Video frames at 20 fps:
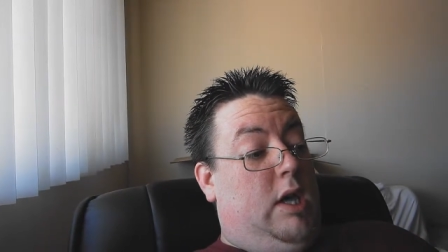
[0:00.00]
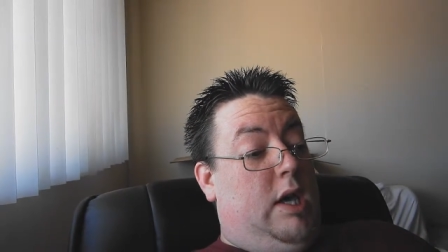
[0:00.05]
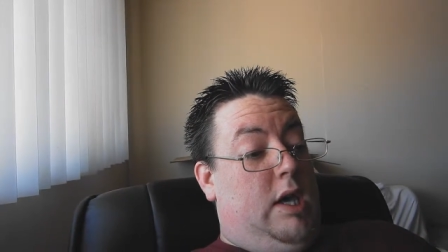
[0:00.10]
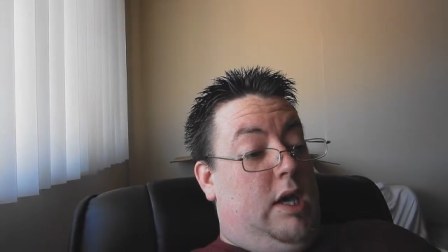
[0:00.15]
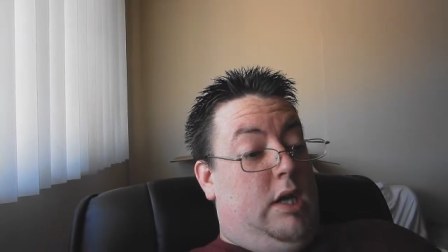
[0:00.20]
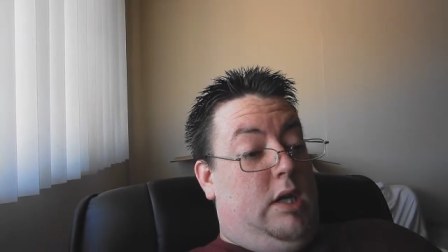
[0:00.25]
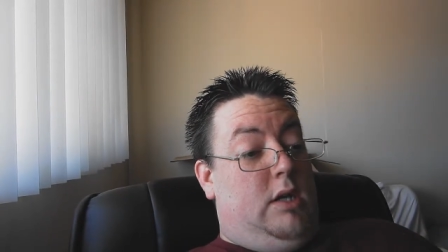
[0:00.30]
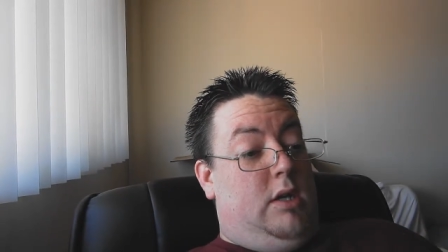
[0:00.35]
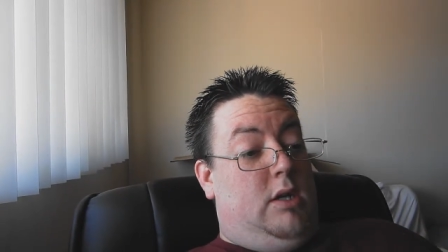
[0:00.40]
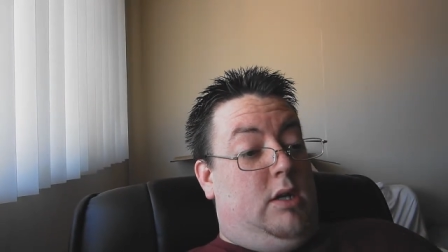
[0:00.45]

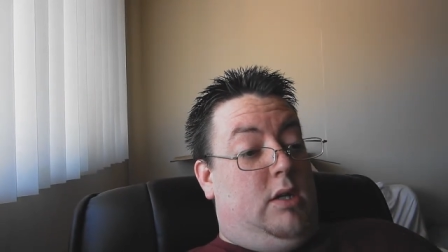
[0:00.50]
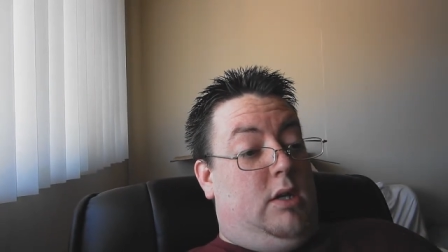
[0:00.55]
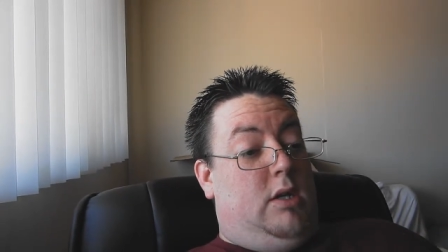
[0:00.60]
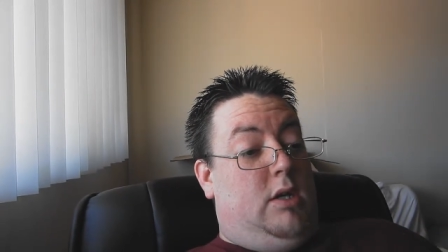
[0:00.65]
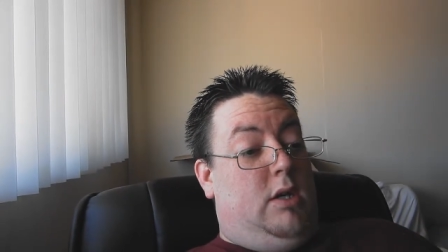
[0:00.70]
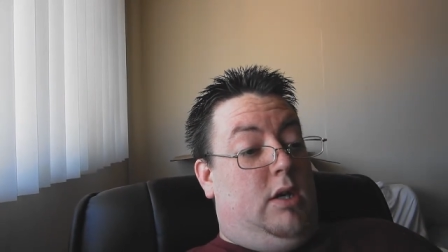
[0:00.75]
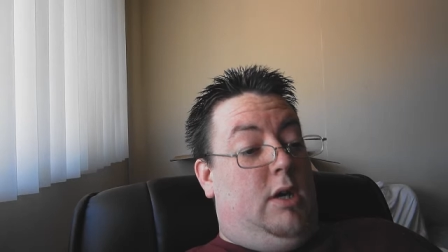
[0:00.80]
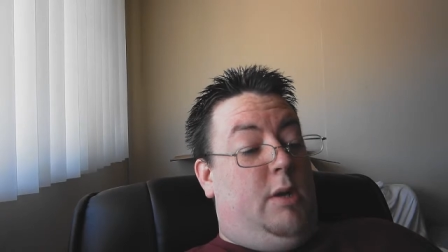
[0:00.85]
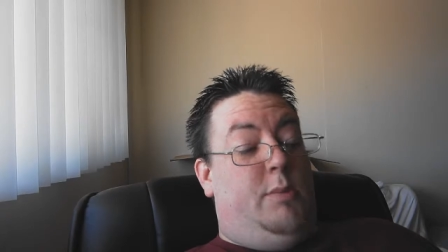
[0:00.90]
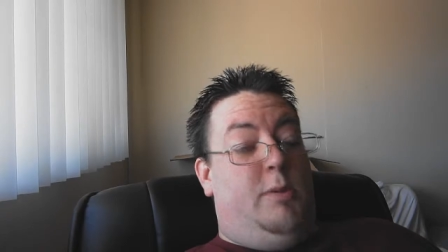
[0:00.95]
and
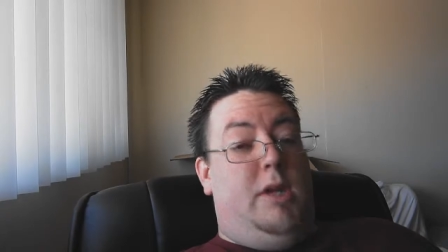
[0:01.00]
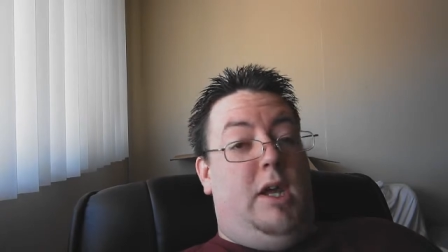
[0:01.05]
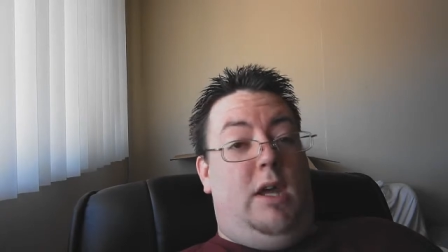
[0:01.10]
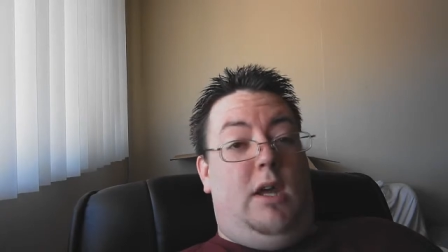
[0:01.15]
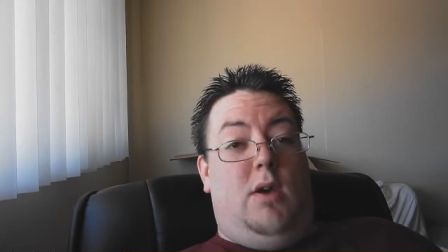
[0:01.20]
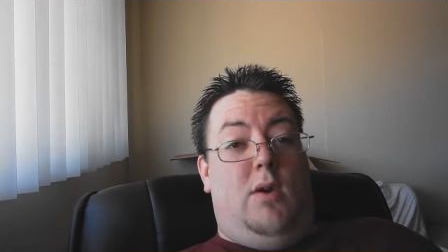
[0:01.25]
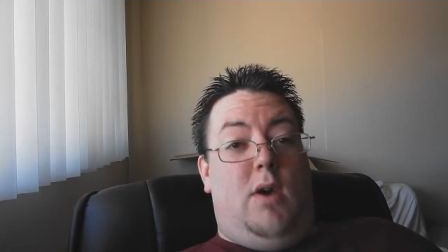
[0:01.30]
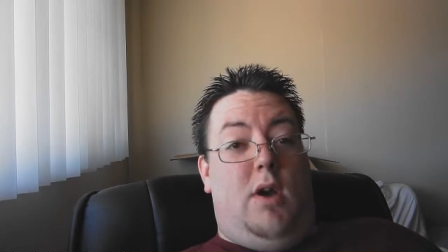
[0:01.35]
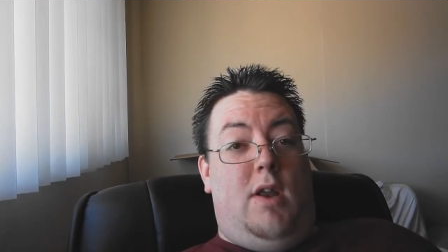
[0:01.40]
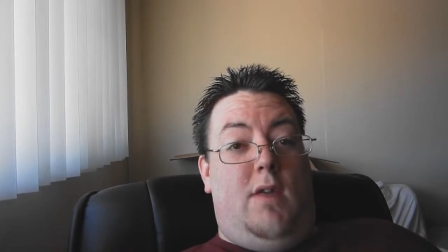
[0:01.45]

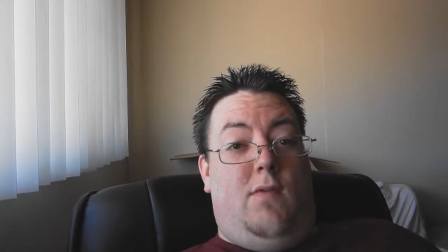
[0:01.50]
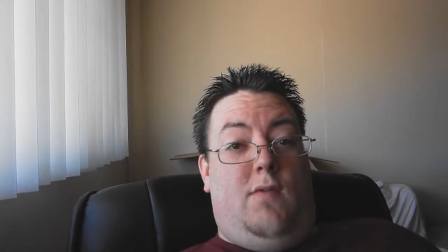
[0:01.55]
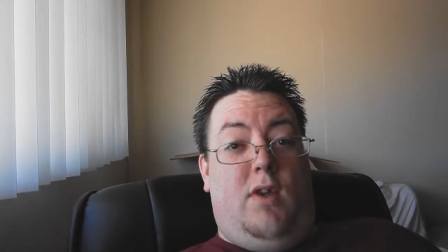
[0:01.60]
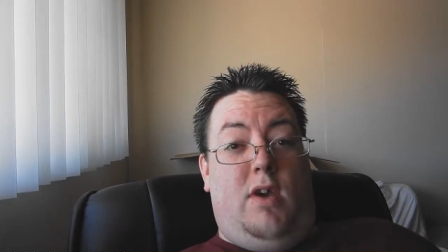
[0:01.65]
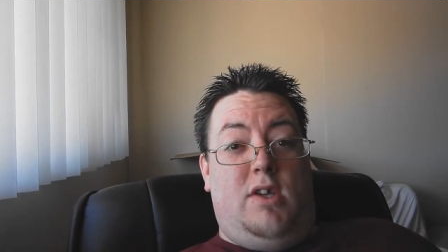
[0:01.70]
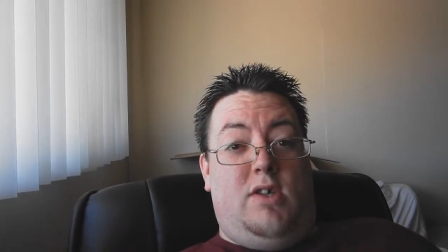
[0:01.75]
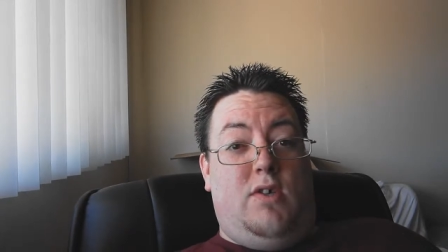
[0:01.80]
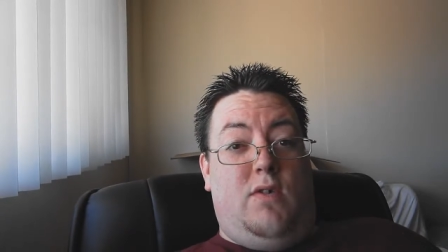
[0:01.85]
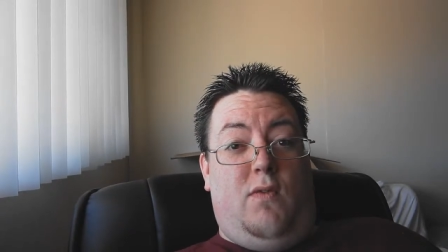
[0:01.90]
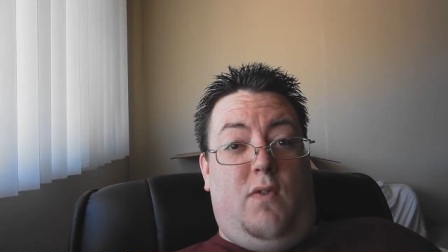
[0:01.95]
update you on if
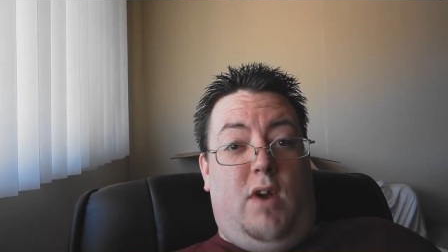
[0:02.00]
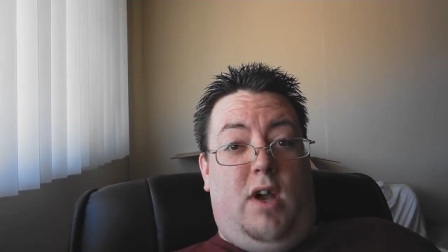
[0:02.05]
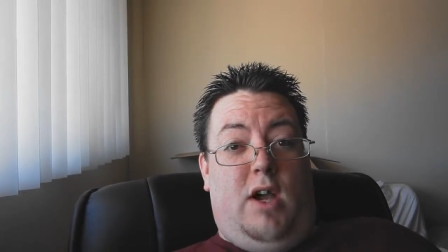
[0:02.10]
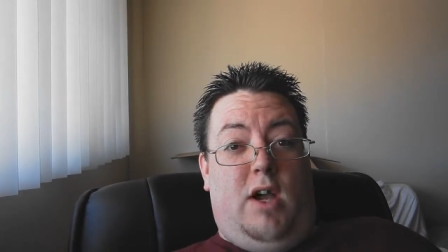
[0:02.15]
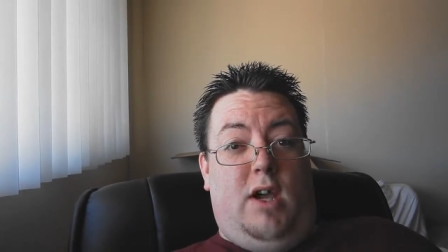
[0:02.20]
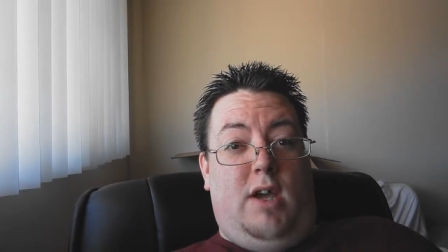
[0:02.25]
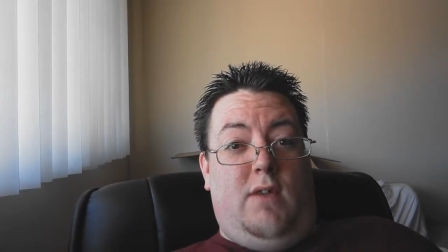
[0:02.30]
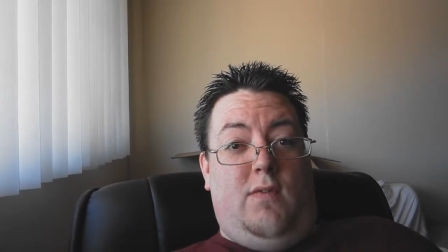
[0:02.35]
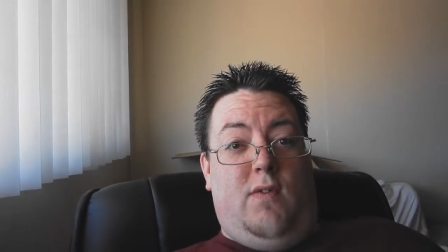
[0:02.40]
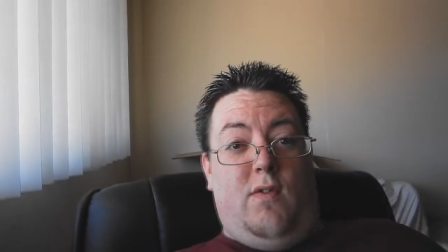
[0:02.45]
I
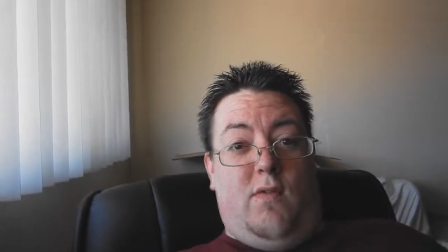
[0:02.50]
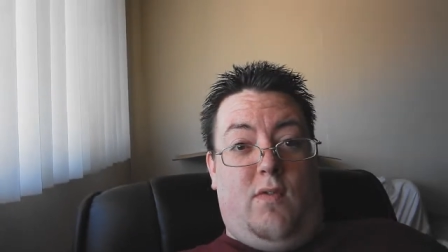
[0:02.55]
survive,